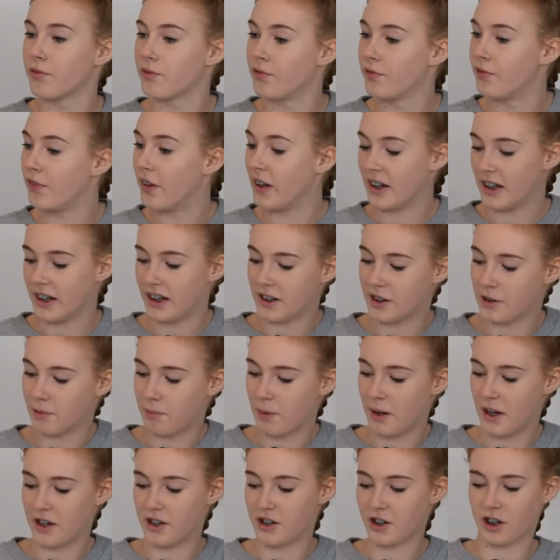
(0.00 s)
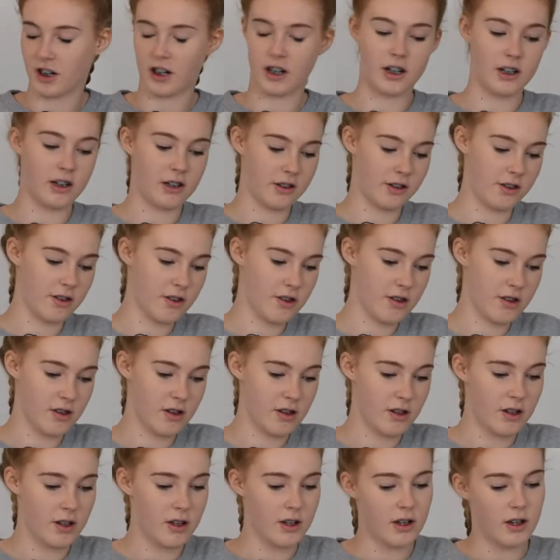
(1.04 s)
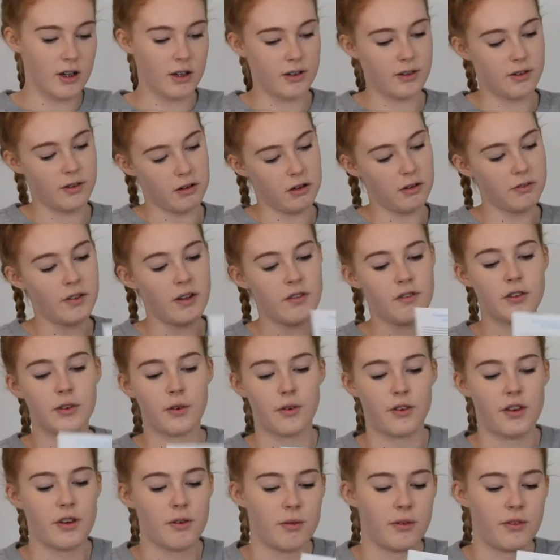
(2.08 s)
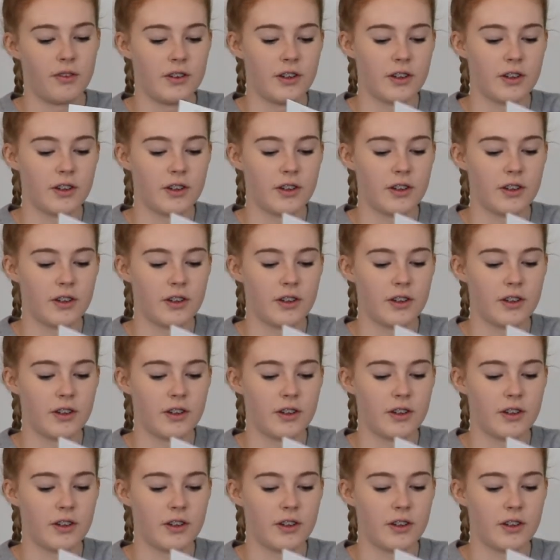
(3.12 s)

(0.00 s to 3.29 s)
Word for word: vintage picture cards. I've never noticed this before.